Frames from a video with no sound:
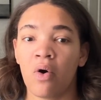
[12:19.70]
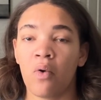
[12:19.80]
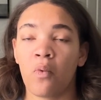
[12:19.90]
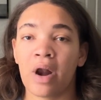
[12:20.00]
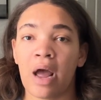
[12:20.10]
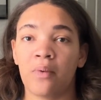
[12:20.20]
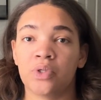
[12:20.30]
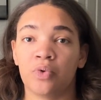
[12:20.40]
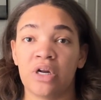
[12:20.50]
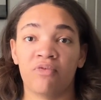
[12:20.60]
what I
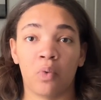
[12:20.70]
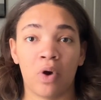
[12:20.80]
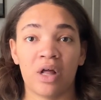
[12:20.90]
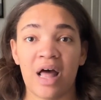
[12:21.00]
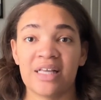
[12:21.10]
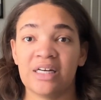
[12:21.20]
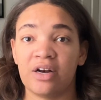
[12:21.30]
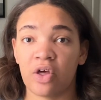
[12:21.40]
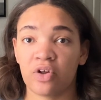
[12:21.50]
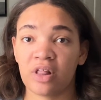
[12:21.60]
was reading for one class and
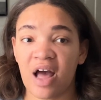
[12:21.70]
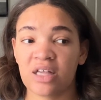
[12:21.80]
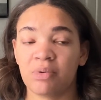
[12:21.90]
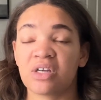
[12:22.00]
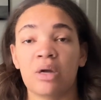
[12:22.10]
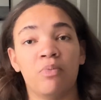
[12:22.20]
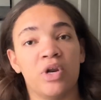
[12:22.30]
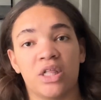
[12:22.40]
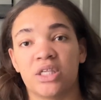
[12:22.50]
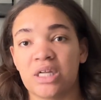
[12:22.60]
another class because I'm
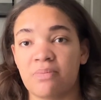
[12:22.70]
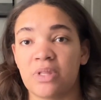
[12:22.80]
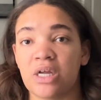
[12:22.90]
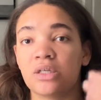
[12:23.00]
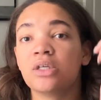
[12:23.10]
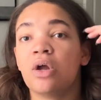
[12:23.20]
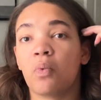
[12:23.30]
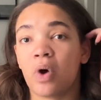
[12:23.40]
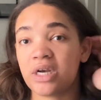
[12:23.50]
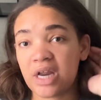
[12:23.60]
reading the same things in
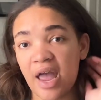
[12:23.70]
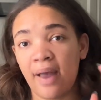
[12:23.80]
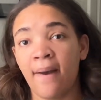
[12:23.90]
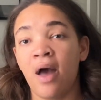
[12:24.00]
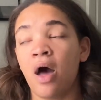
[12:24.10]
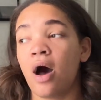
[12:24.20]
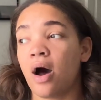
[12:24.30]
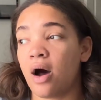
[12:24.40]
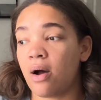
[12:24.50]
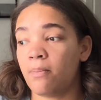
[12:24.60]
one day.
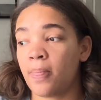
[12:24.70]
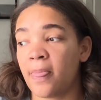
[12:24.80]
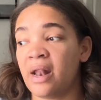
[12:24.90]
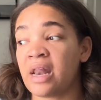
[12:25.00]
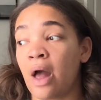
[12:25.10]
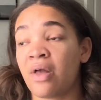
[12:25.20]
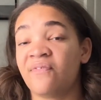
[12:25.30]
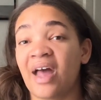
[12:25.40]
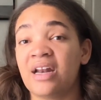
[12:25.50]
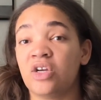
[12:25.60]
Now, if
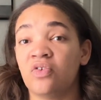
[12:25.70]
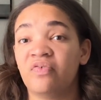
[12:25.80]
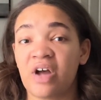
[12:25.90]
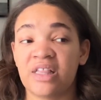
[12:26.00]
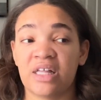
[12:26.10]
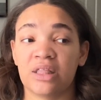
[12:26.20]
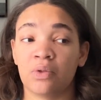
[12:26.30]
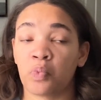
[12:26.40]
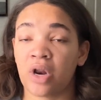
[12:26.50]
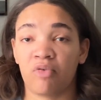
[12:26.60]
I do find that
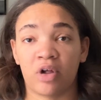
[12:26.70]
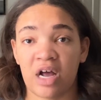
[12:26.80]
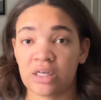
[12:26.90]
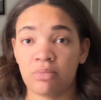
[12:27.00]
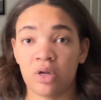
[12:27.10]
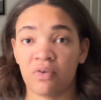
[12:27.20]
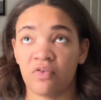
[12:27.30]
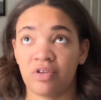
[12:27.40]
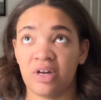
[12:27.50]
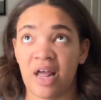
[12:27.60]
whatever class I'm doing for
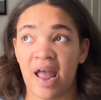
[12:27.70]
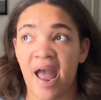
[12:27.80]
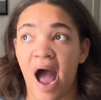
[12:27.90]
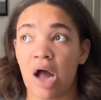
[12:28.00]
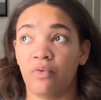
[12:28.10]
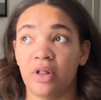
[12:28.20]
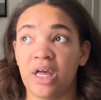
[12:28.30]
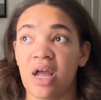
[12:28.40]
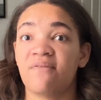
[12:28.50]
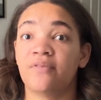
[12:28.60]
the day, I really
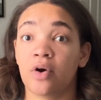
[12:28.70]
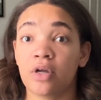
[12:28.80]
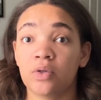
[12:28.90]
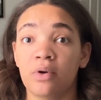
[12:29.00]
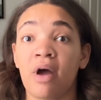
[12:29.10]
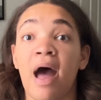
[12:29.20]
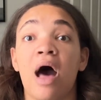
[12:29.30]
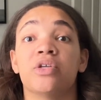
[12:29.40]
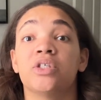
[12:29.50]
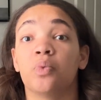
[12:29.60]
can't focus on,
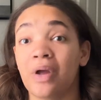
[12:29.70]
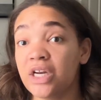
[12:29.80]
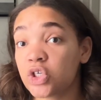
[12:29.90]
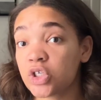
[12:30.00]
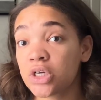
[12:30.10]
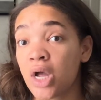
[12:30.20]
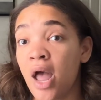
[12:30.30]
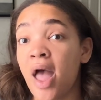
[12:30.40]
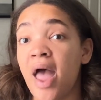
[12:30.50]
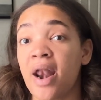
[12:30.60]
I'll switch,
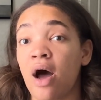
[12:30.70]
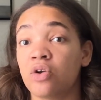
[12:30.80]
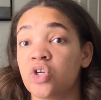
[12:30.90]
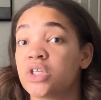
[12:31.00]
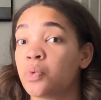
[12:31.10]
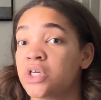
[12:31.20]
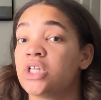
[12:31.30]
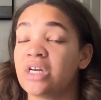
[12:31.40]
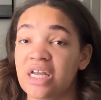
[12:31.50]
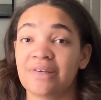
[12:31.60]
and I'll just switch the
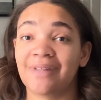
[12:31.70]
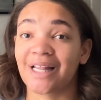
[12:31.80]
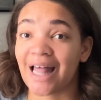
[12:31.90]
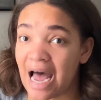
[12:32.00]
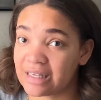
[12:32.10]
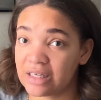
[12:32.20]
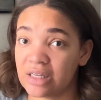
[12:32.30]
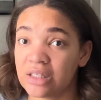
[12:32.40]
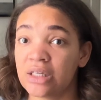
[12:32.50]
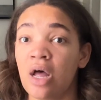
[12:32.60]
days of the
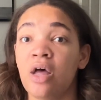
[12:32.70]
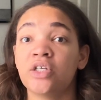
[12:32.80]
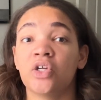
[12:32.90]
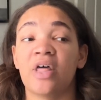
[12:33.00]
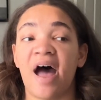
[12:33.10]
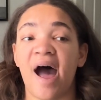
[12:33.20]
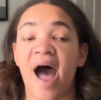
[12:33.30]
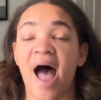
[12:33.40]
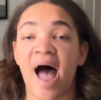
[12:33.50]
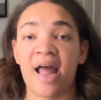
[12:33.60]
classes so that
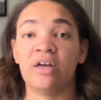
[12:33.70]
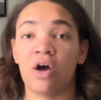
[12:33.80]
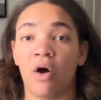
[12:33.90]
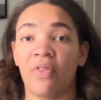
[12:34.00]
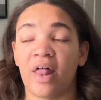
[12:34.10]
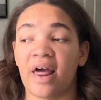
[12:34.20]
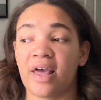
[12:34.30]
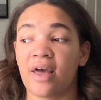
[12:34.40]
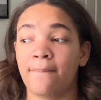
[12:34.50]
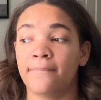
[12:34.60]
I know that like